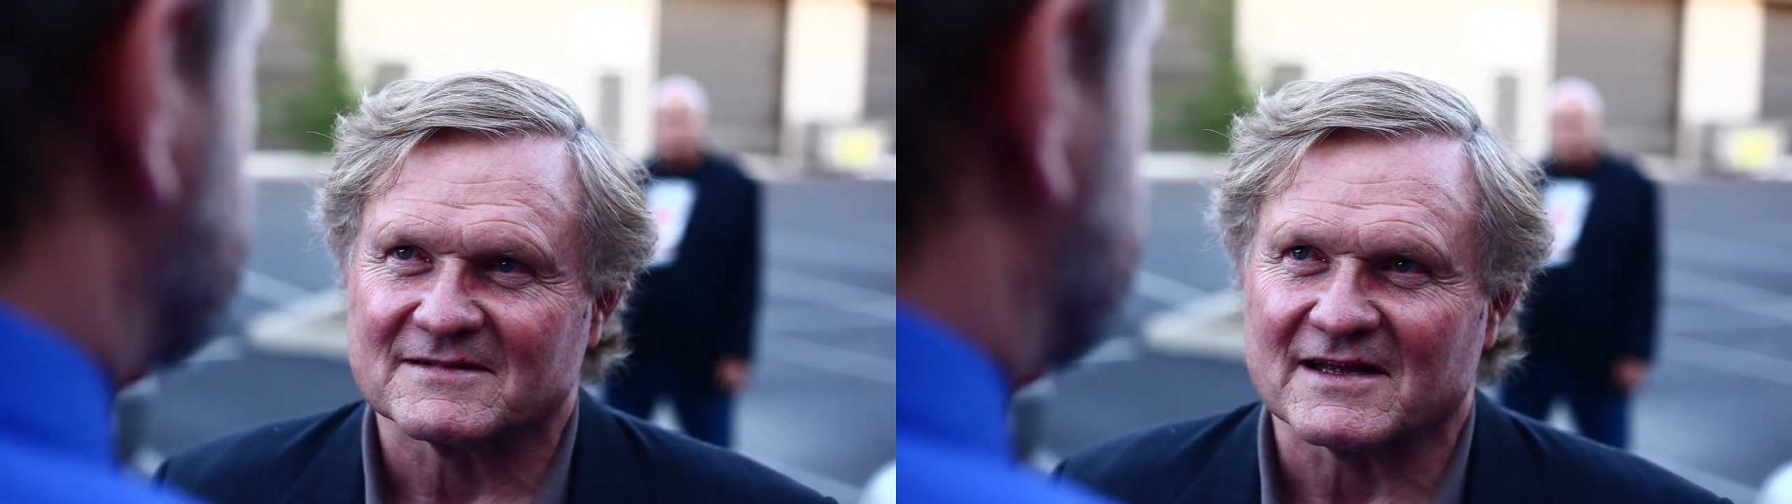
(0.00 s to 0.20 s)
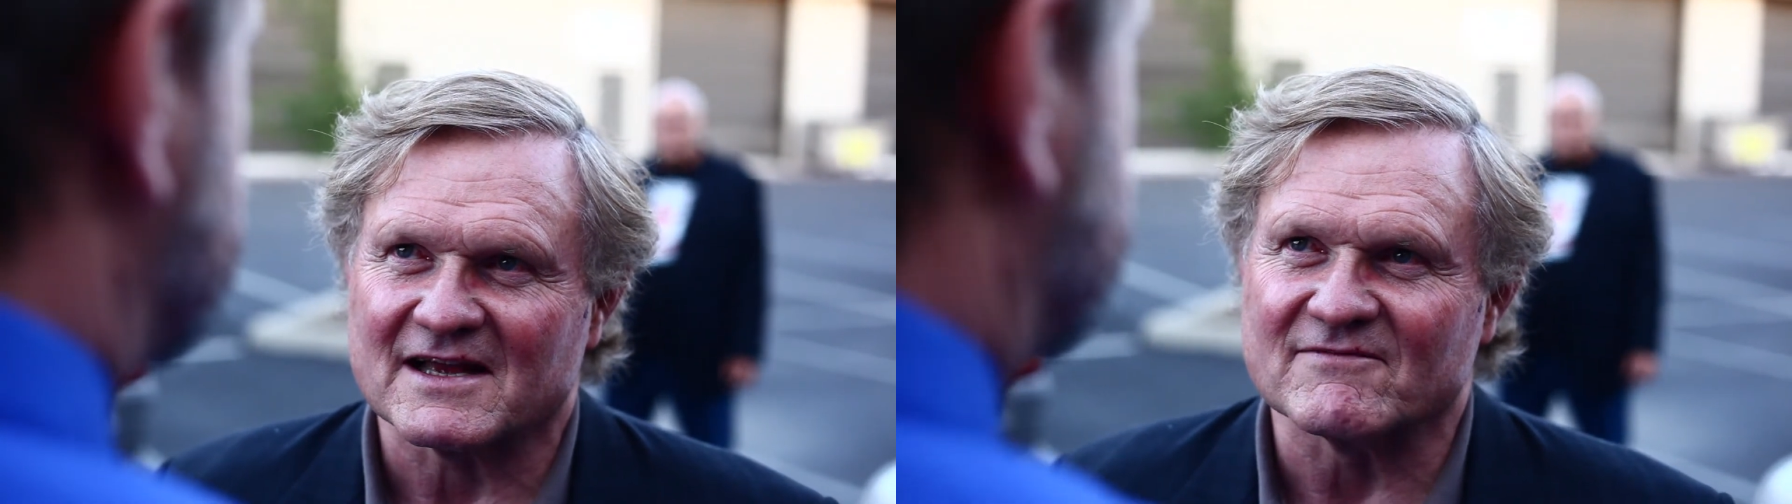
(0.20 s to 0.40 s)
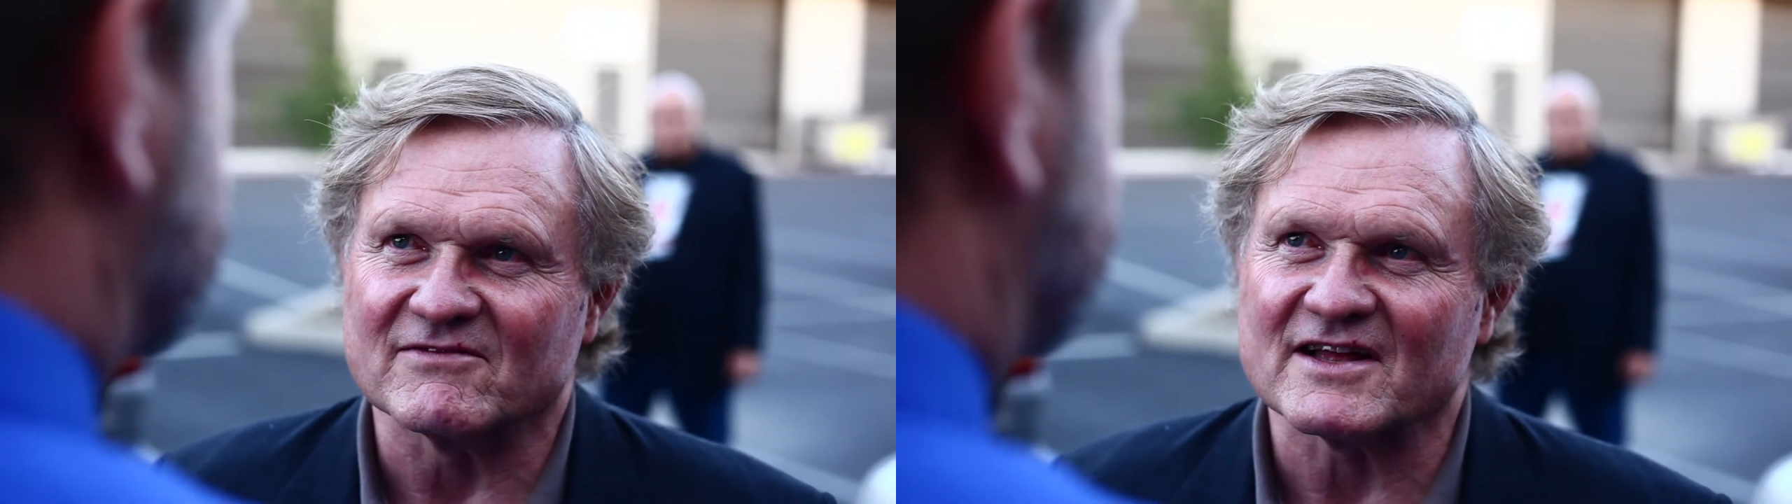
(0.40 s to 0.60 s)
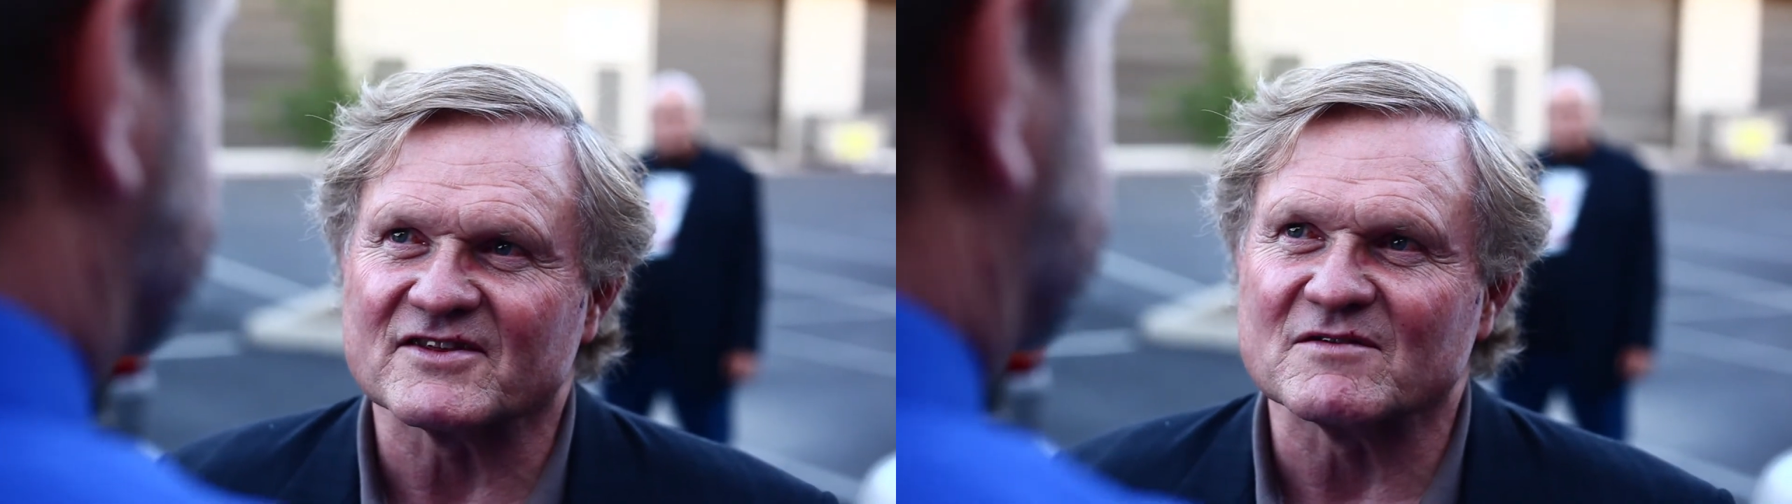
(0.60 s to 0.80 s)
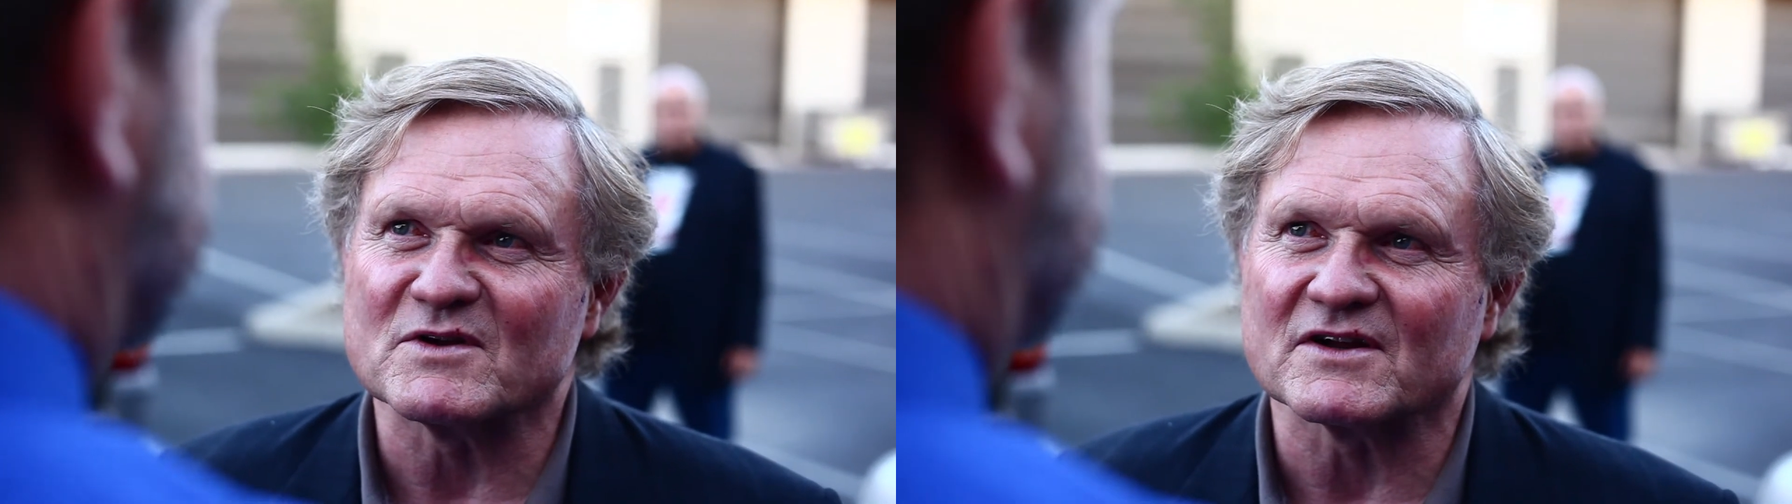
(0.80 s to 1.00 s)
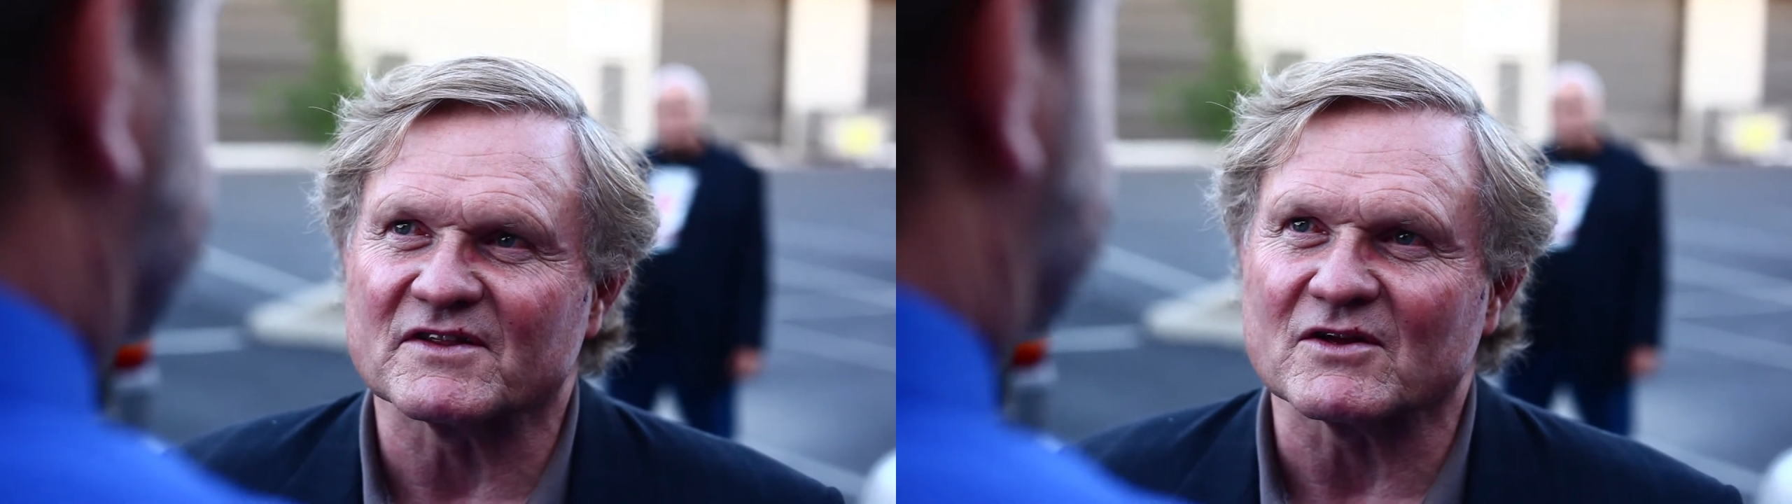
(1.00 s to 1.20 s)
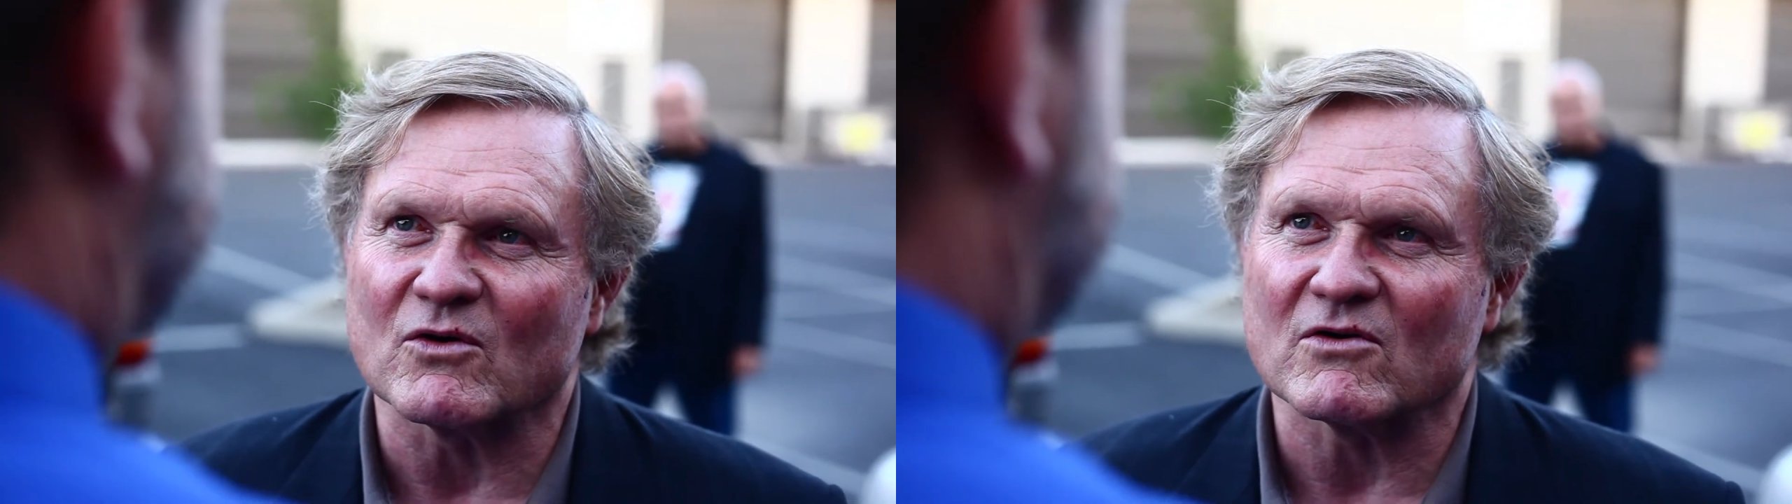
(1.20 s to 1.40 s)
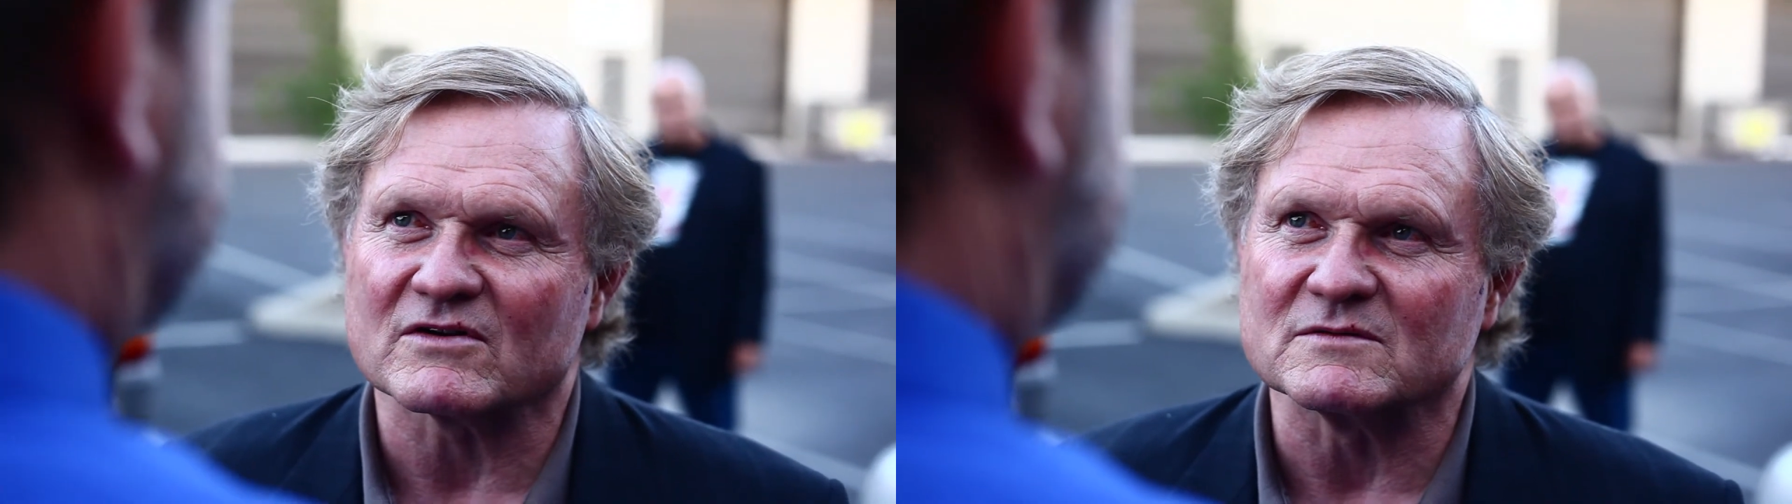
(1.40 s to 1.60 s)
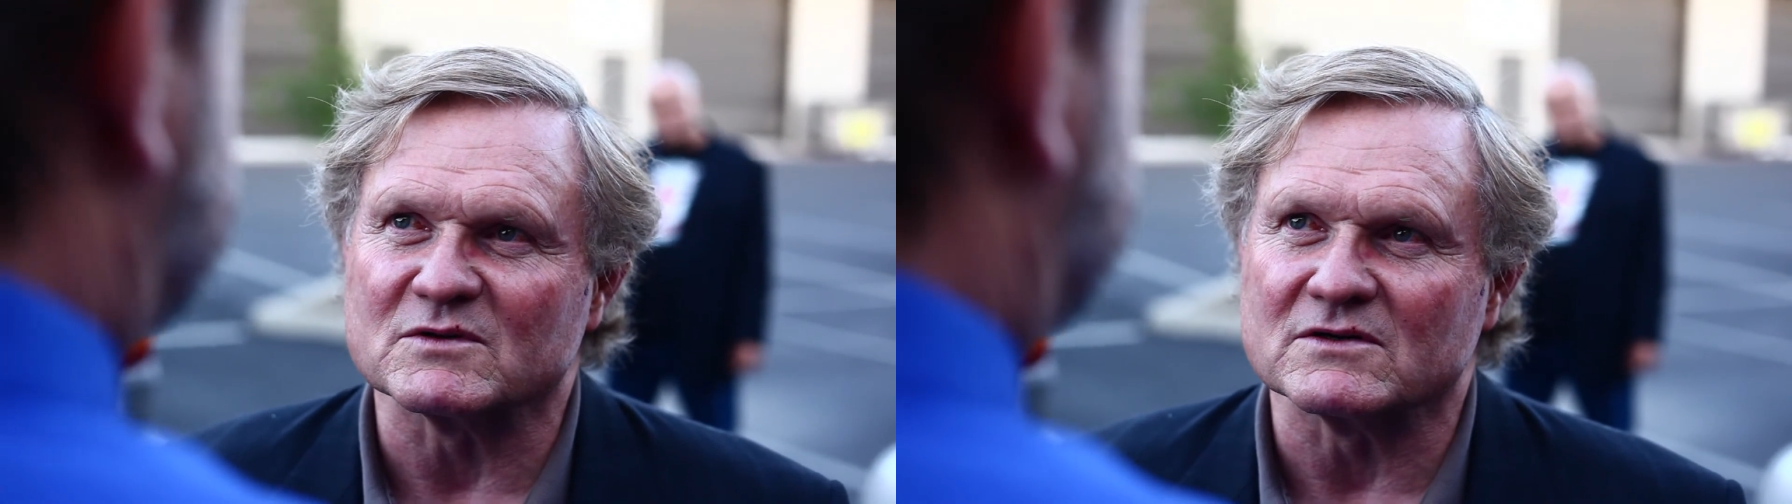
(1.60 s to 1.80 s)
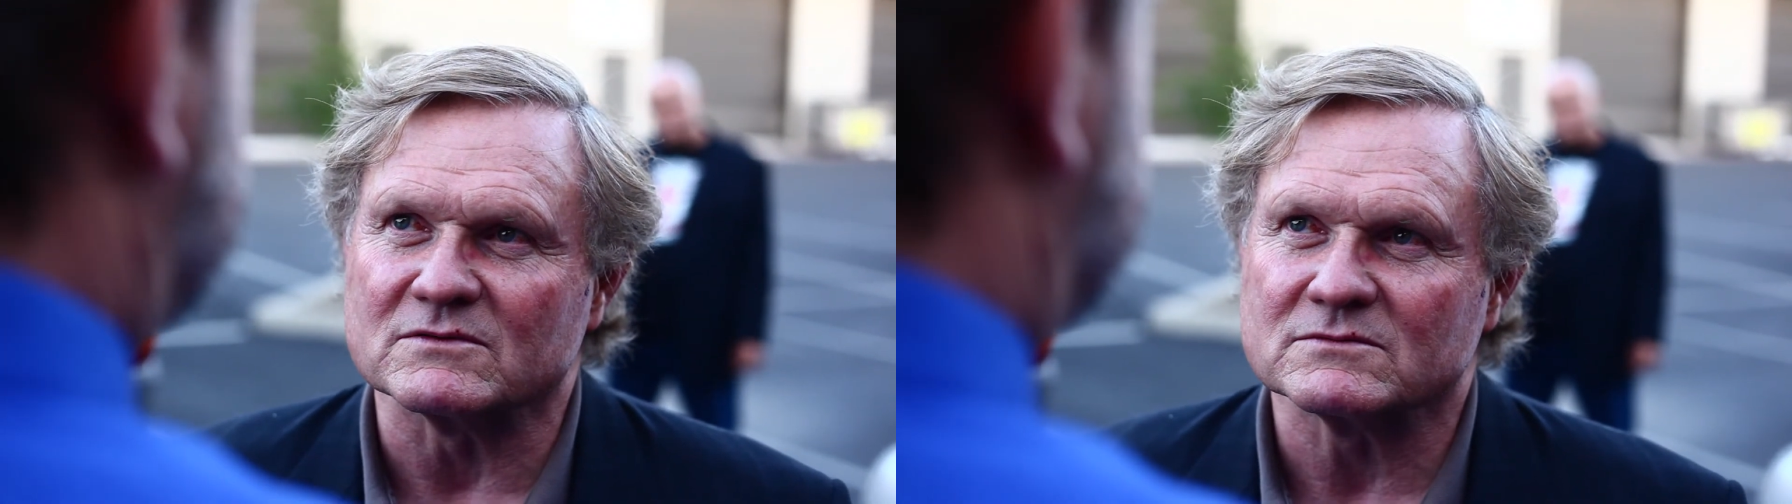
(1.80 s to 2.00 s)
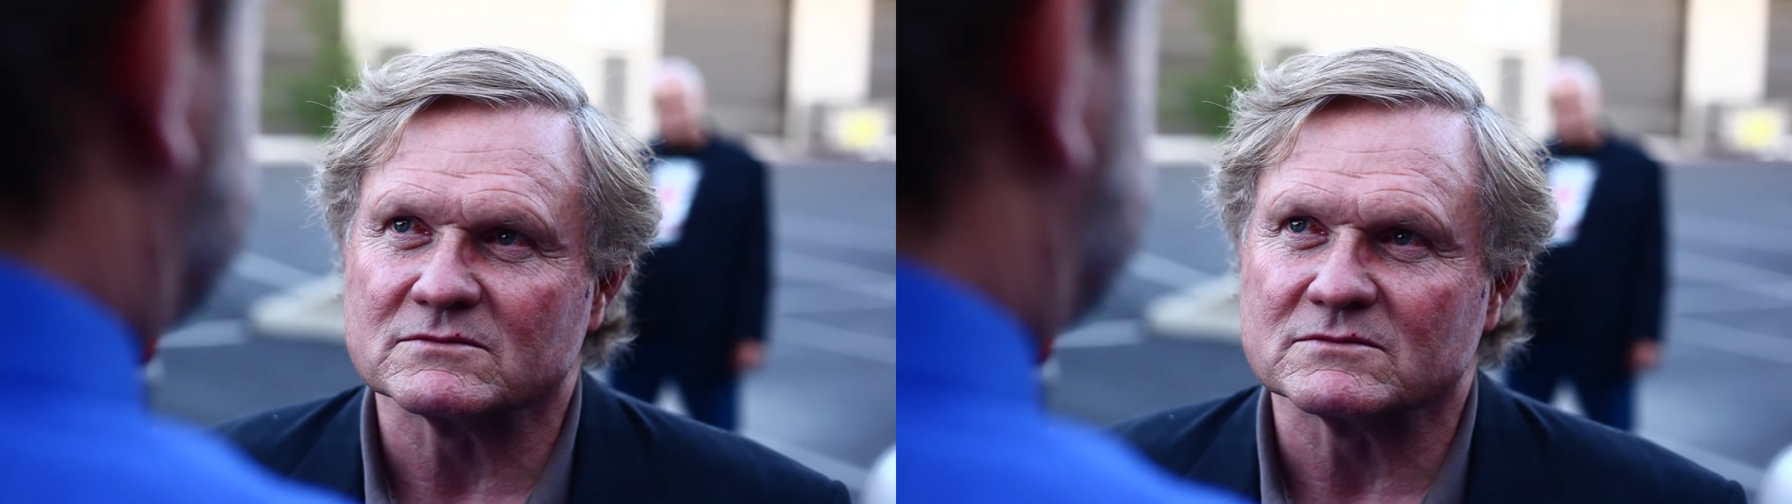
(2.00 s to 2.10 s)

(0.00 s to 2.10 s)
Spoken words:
I Vladimir the Horrible.